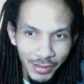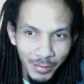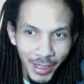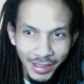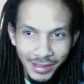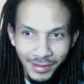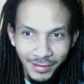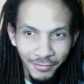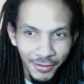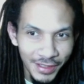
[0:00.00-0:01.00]
back to the
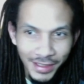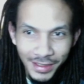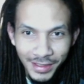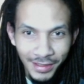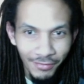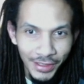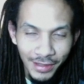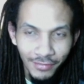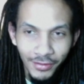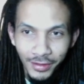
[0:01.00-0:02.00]

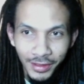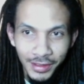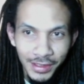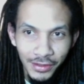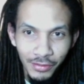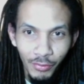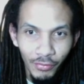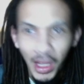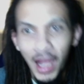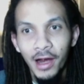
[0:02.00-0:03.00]
56.77 and continue moving
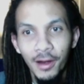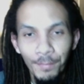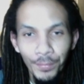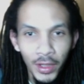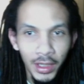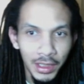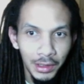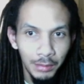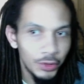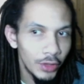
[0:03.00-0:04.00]
higher and
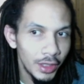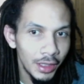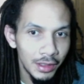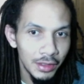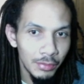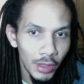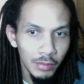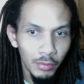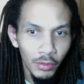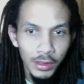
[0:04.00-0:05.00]
keep trading at these price
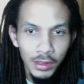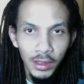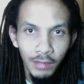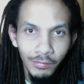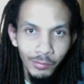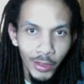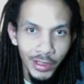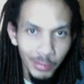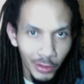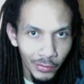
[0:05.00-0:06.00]
points. If it breaks
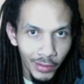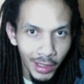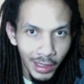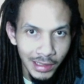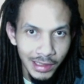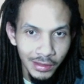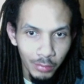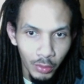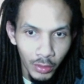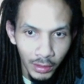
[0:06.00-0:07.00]
below that, I see a
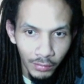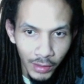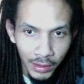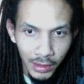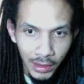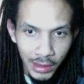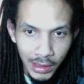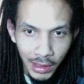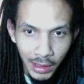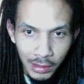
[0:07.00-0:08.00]
support level that does
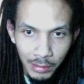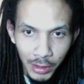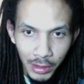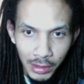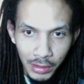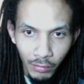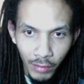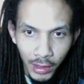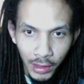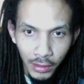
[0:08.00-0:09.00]
stand out to me, and it's
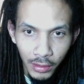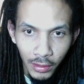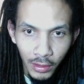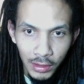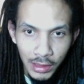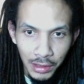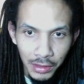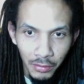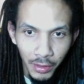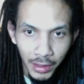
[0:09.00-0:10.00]
right here. It's actually
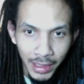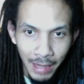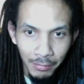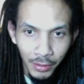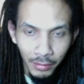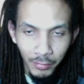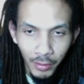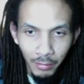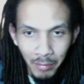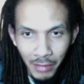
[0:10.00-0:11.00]
where it gapped up,
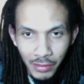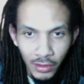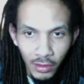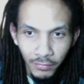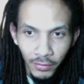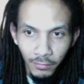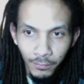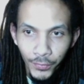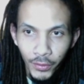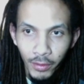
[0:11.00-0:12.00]
bounced off of,
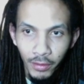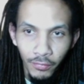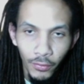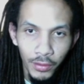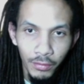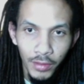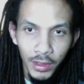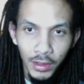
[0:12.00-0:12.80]
around the 43.